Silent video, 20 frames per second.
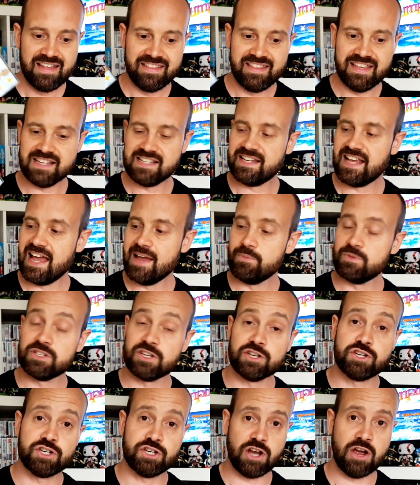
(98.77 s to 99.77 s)
This game
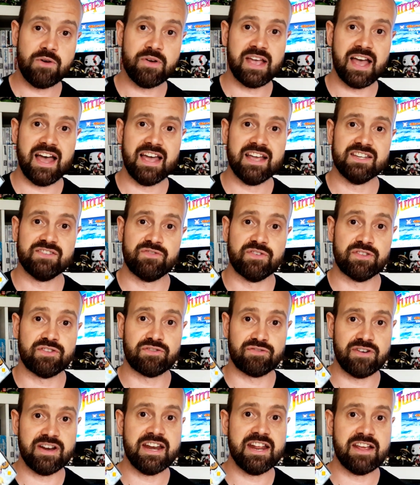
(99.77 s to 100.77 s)
was a showcase for
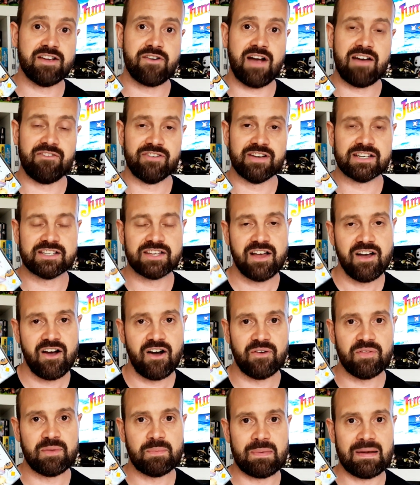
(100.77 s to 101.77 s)
3D graphics
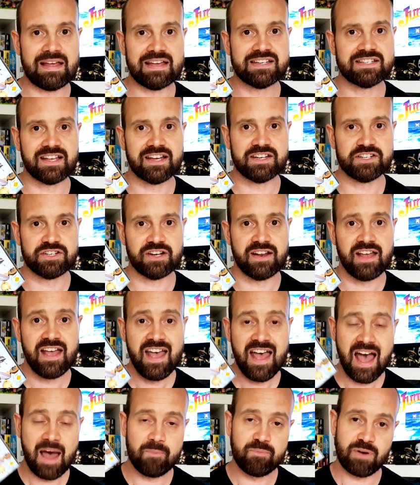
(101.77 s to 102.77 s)
on the PlayStation,
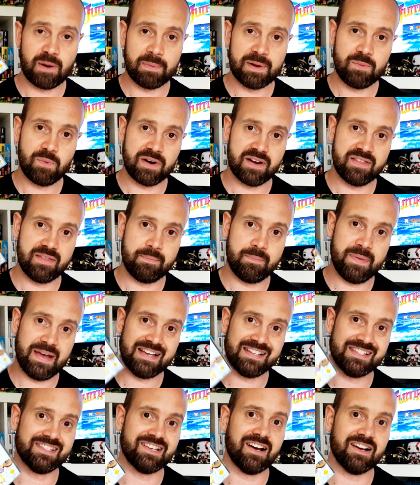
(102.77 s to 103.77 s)
and probably one of the
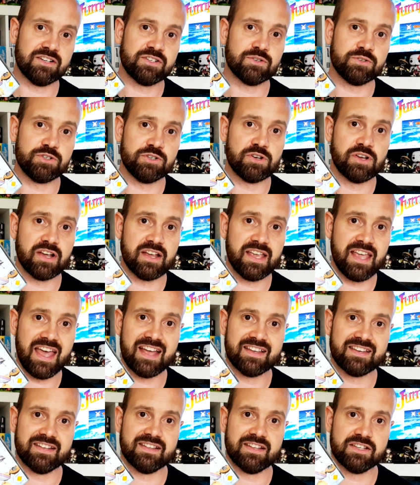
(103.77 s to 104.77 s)
best titles you could
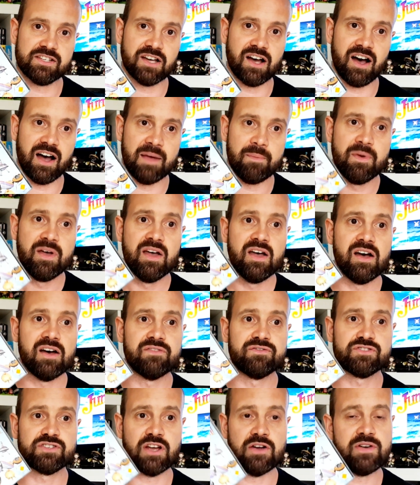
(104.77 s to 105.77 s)
get at the time
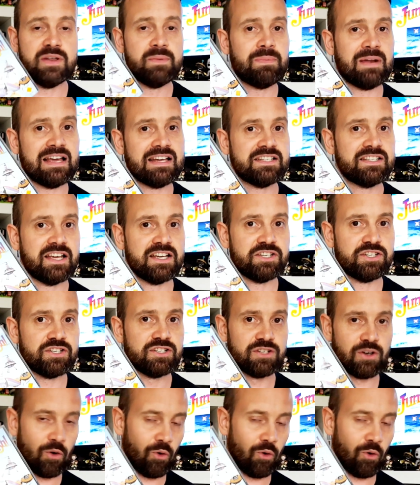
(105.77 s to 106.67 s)
of Sony PlayStation's